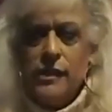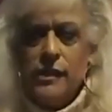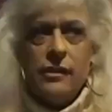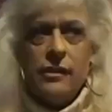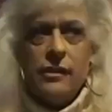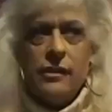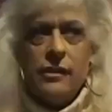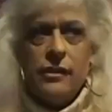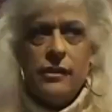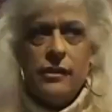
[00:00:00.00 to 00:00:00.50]

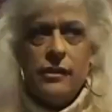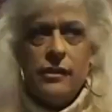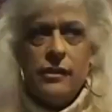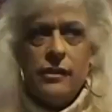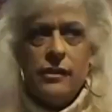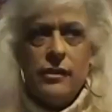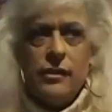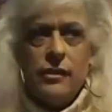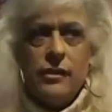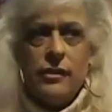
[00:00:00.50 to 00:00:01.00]
We just
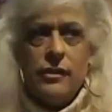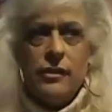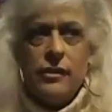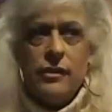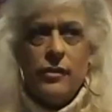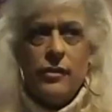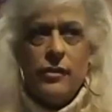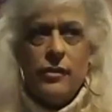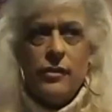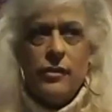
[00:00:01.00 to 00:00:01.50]
got out. We
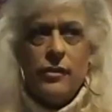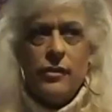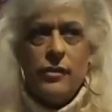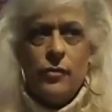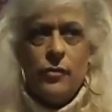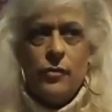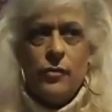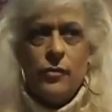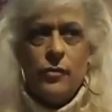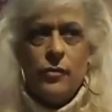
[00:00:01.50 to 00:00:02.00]
just got a new
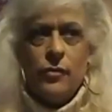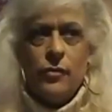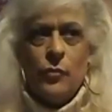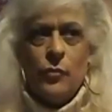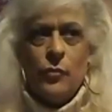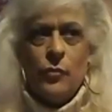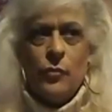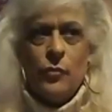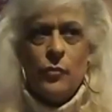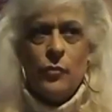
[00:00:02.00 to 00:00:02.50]

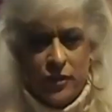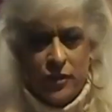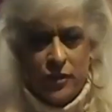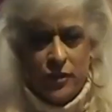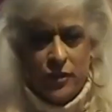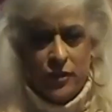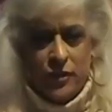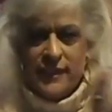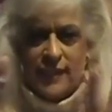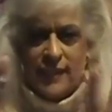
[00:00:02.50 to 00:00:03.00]
contract, so everybody's
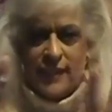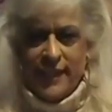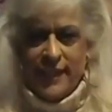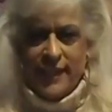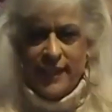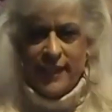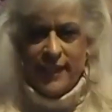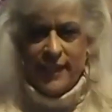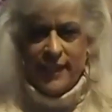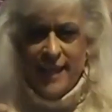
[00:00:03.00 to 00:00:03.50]
like,
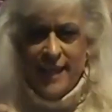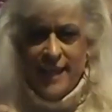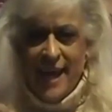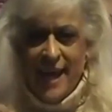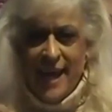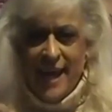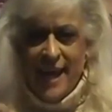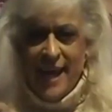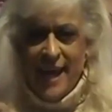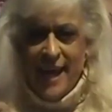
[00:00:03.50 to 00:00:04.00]
"Yay!"
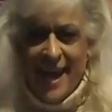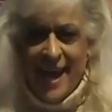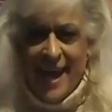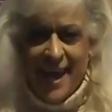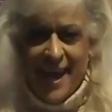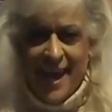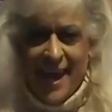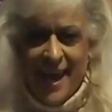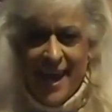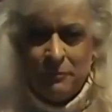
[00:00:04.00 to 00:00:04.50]

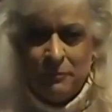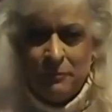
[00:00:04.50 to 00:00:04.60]
So